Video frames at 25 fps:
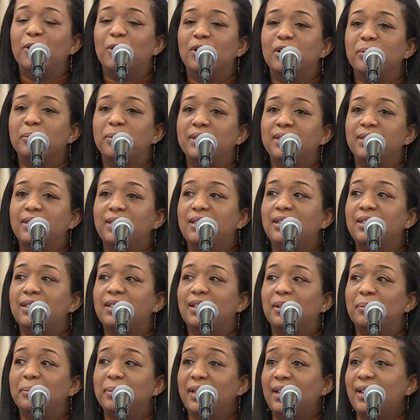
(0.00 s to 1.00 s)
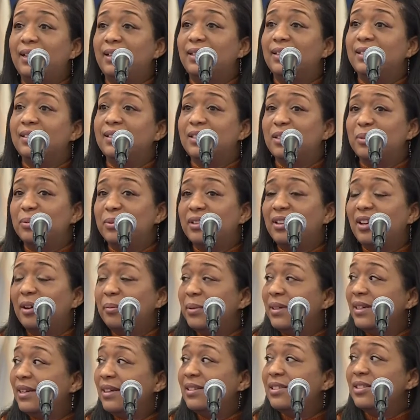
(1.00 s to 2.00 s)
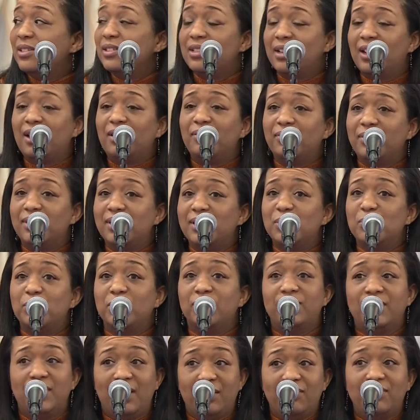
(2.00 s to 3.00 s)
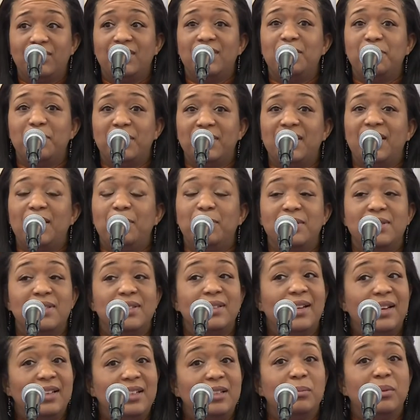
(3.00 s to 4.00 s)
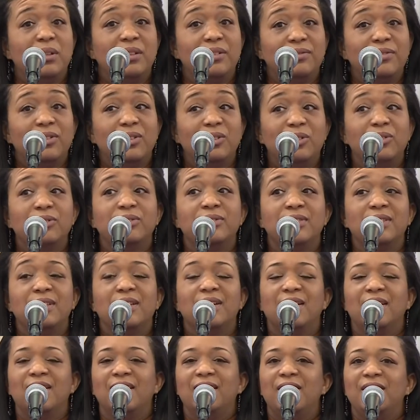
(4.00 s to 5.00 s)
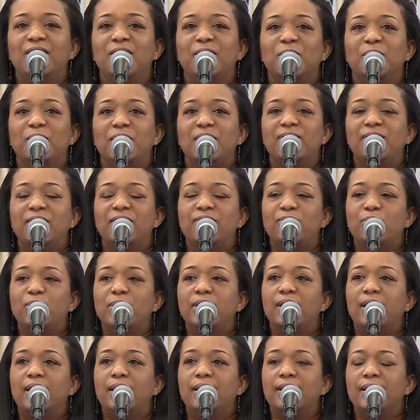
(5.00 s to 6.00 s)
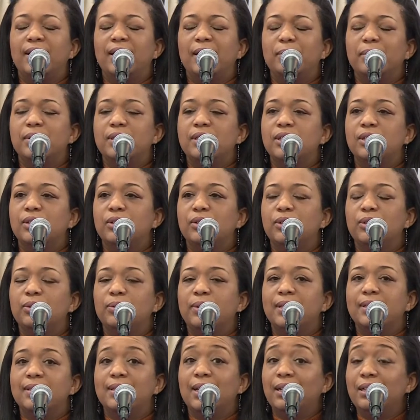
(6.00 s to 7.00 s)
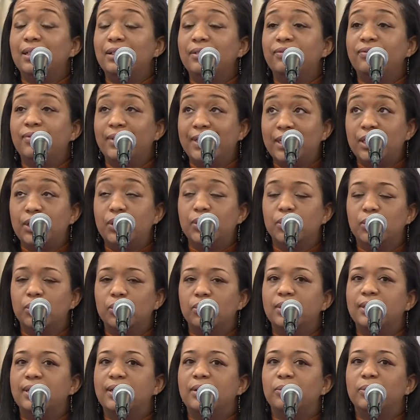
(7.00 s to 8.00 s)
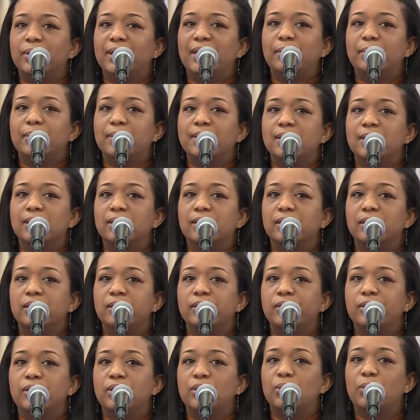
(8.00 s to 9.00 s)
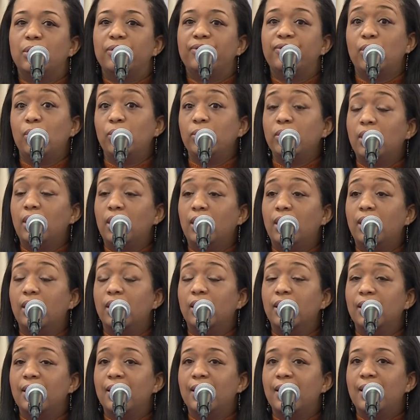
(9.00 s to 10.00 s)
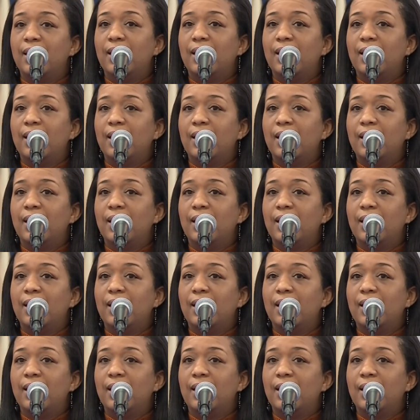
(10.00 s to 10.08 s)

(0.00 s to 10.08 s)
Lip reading: normally compliant with coming into the office, we've definitely been able to get them on the phone. Even if we're not able to do a televideo, then we're able to do a phone call